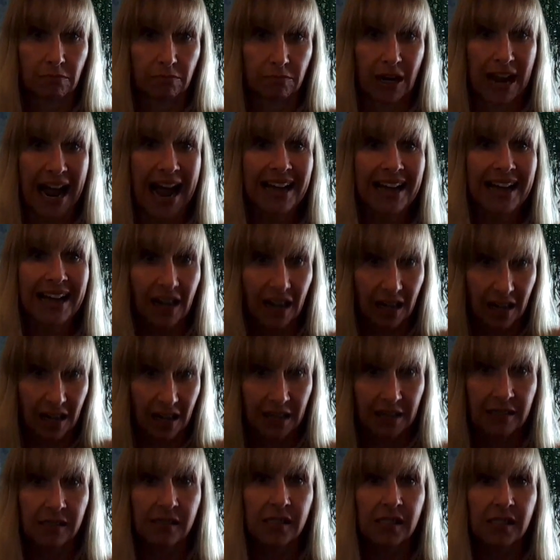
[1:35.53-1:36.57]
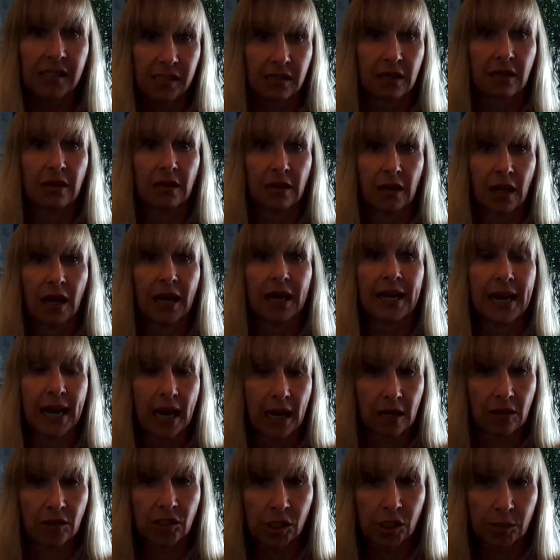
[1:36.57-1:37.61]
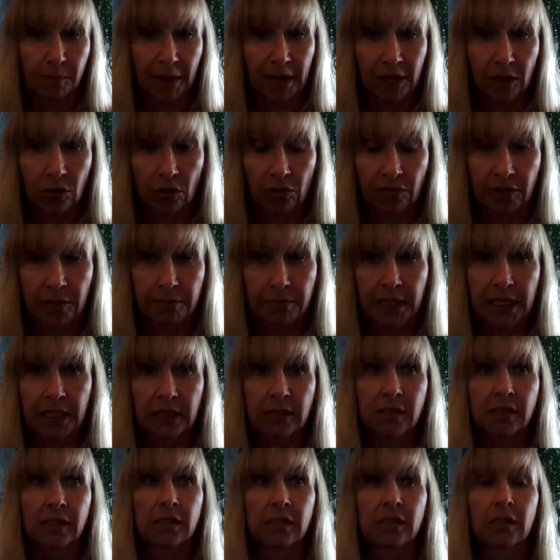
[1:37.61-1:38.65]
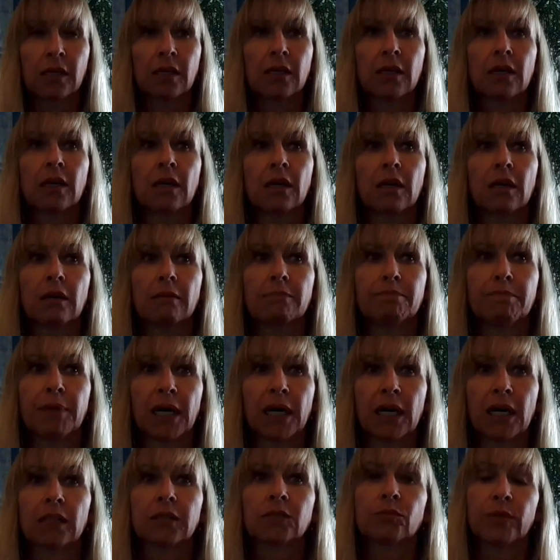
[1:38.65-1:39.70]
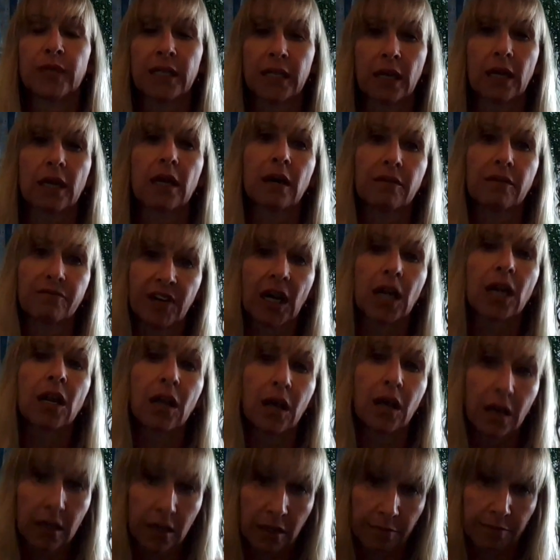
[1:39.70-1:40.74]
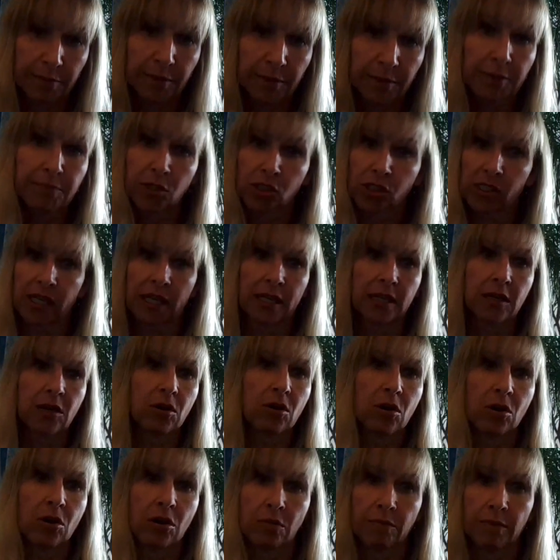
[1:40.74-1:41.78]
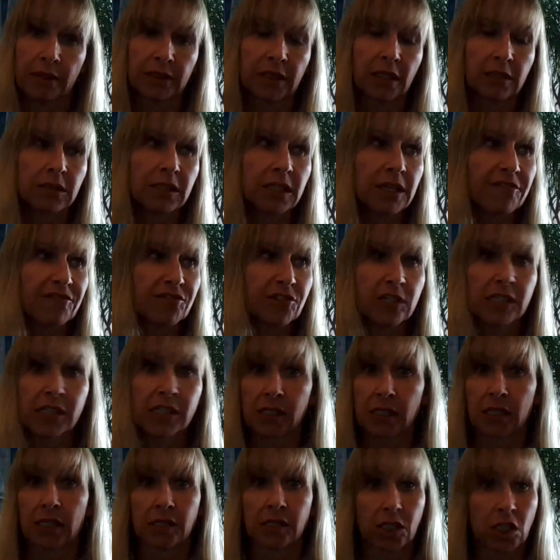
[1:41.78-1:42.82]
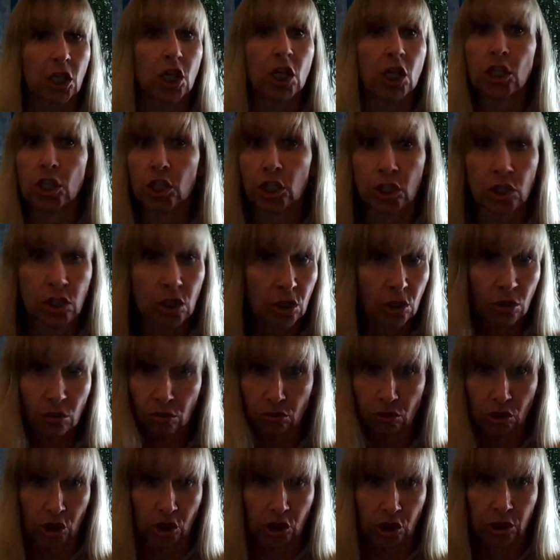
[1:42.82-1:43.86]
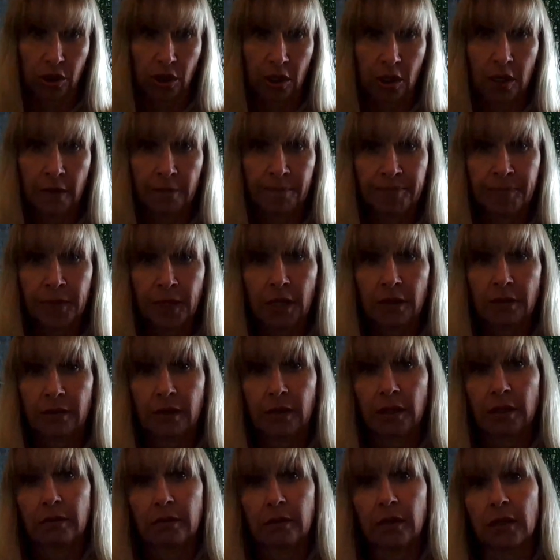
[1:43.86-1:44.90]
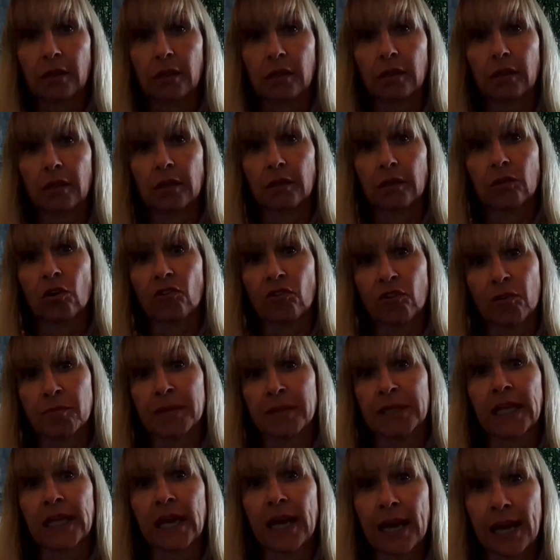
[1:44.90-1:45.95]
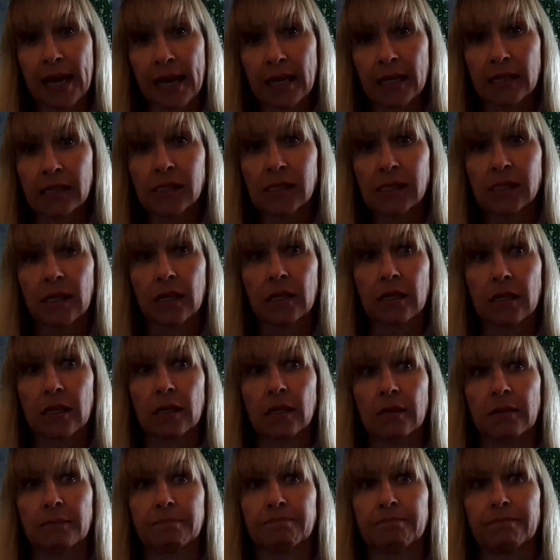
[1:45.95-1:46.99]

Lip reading: guidelines announced by government, but we have a lot of people staying home. And the difference is huge. Government has